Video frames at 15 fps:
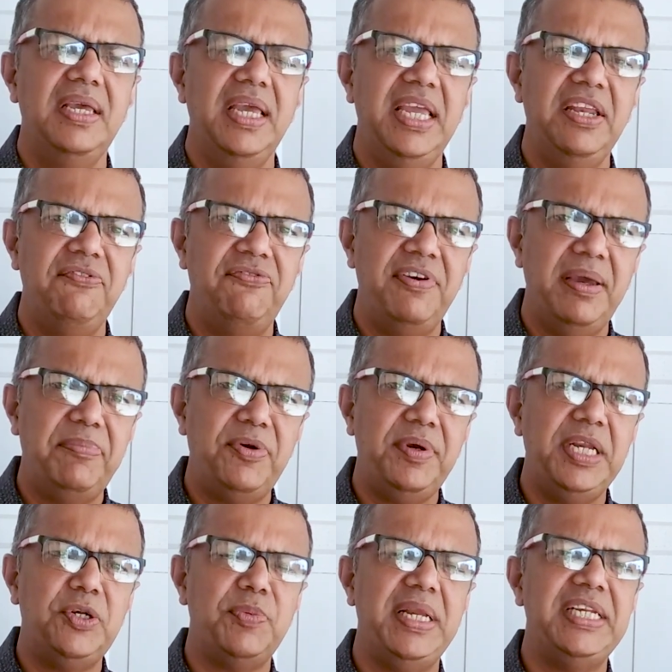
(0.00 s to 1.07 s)
In
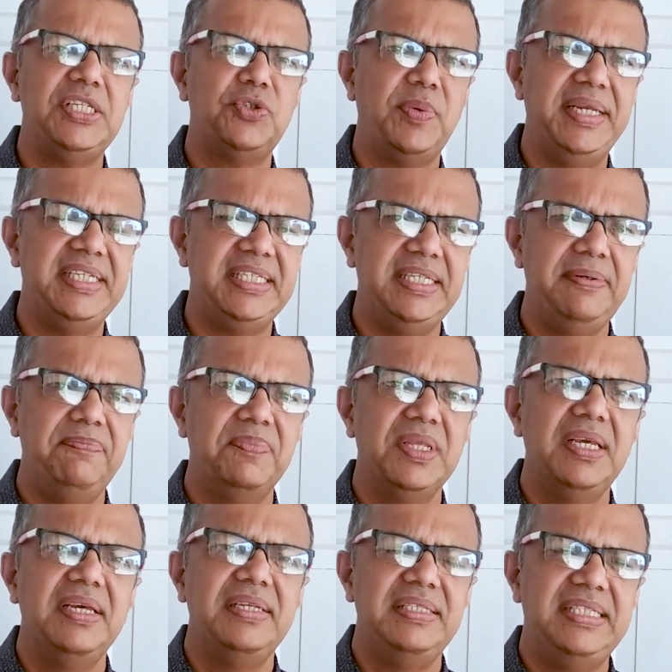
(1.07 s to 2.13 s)
February 2020,
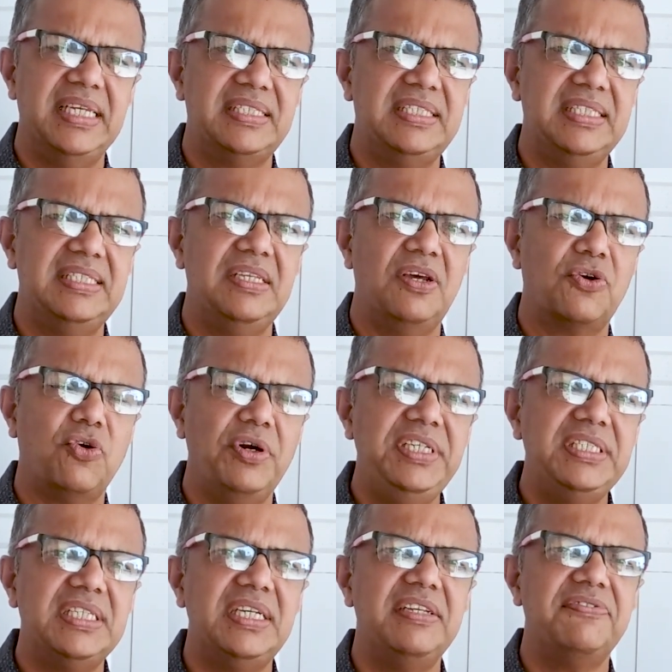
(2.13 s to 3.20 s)
Justice
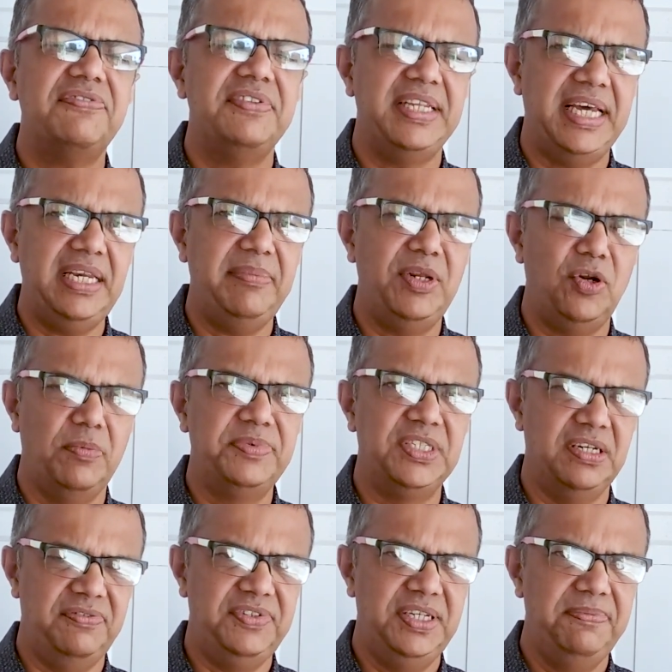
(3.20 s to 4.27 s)
Rohinton F. Nariman
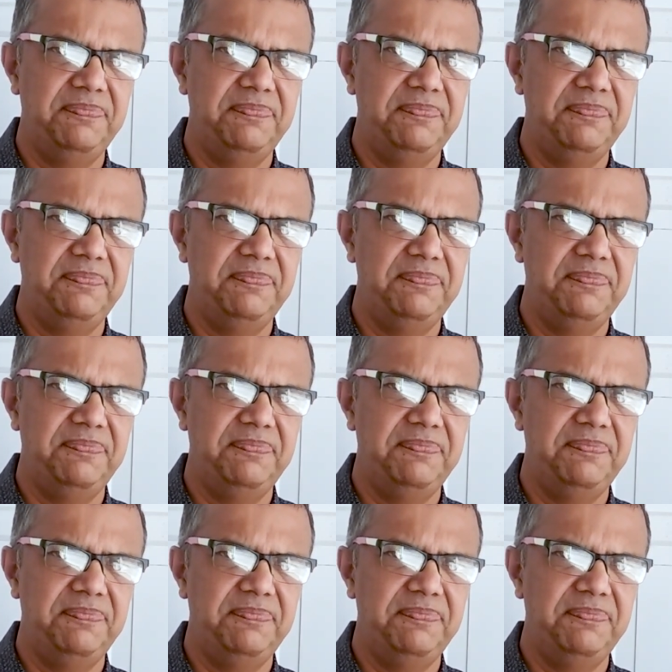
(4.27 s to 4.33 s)
observed,